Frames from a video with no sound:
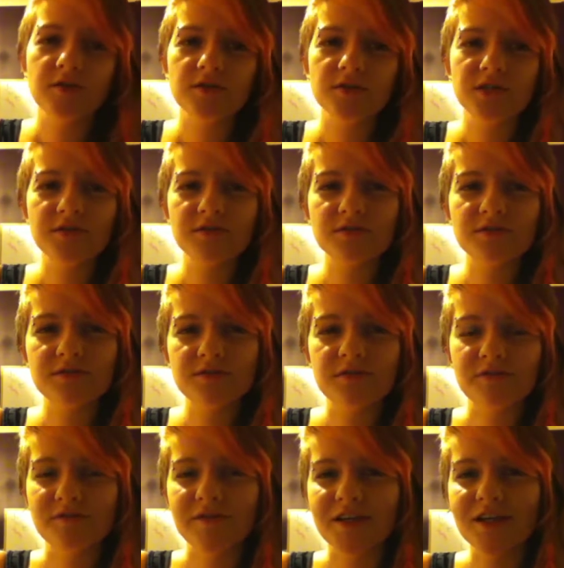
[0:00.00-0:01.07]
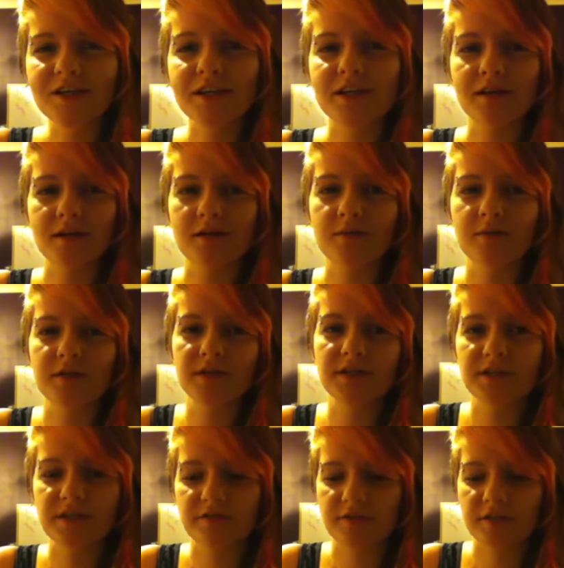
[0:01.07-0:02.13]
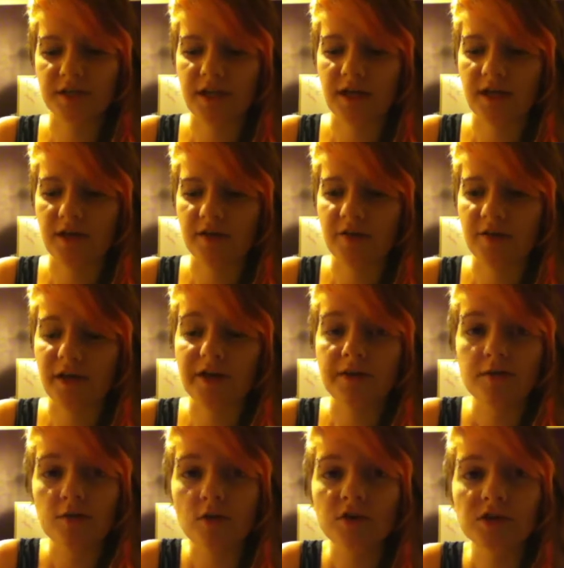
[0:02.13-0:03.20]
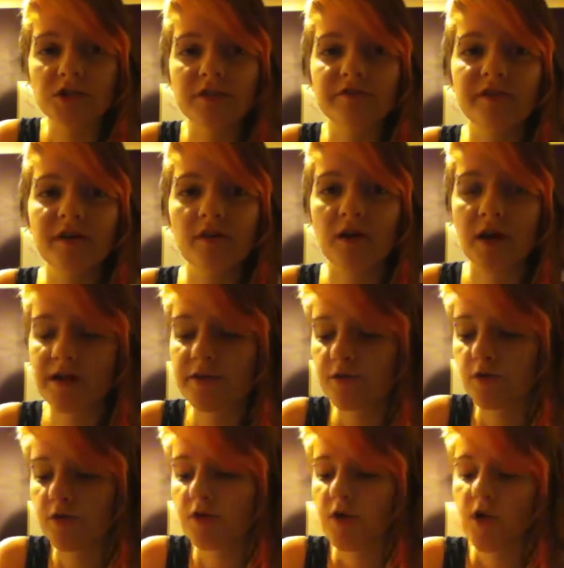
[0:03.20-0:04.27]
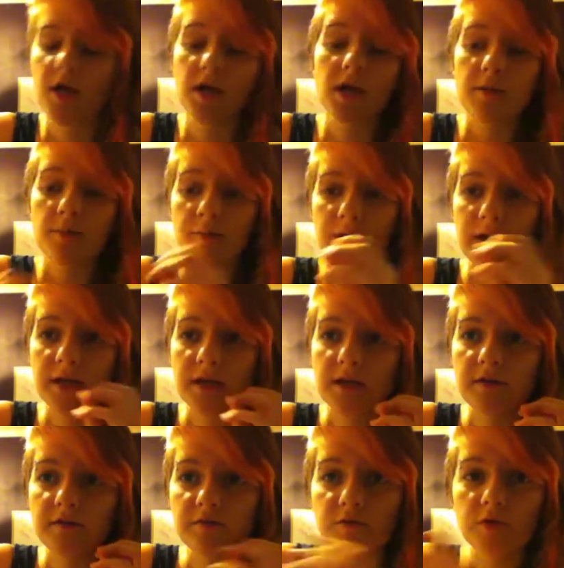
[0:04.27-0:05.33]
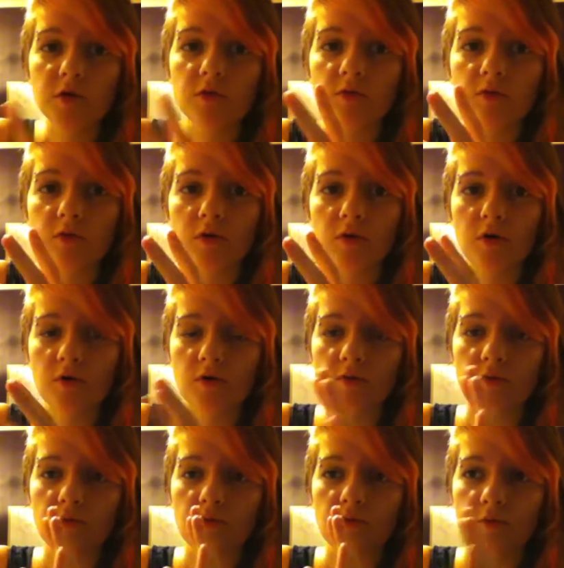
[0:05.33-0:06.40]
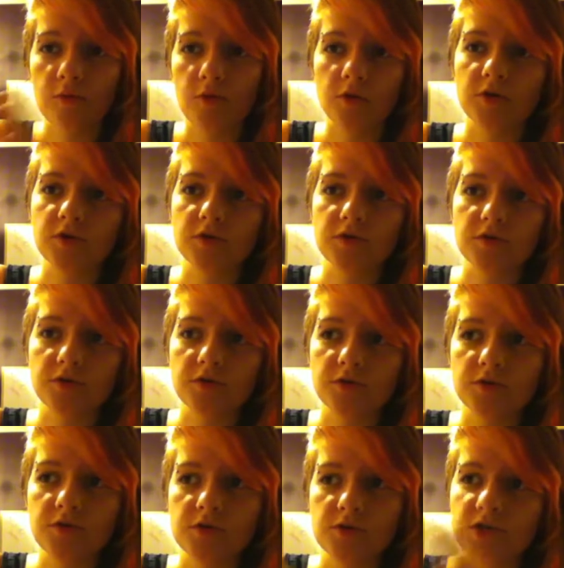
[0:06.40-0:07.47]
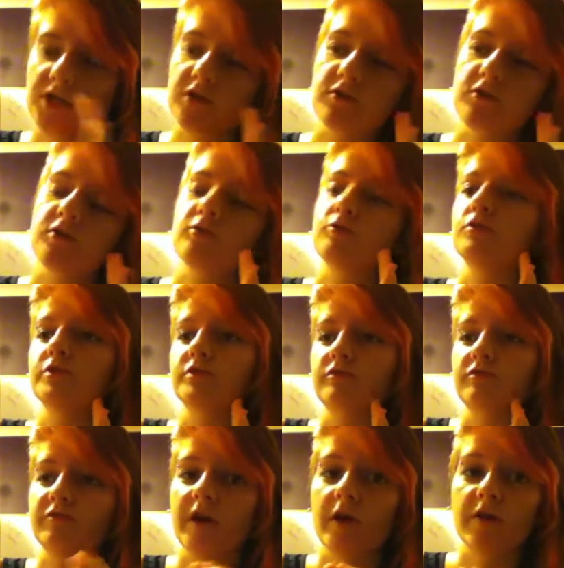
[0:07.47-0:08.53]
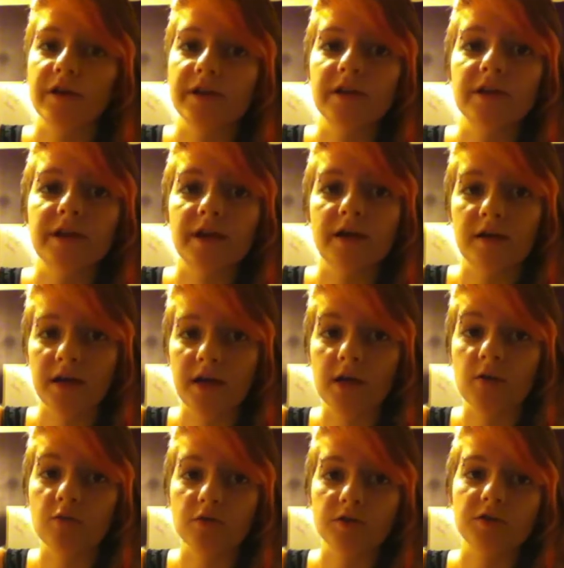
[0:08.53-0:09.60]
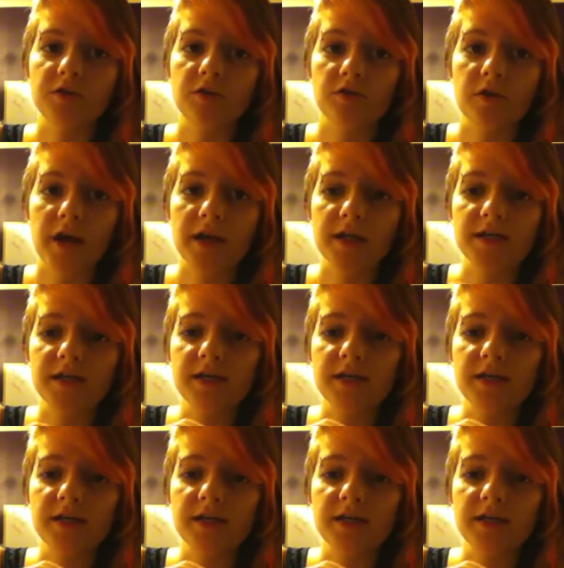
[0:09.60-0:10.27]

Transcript: was feeling completely different to how I thought she felt. I thought my view on what she thought was very clear and was correct,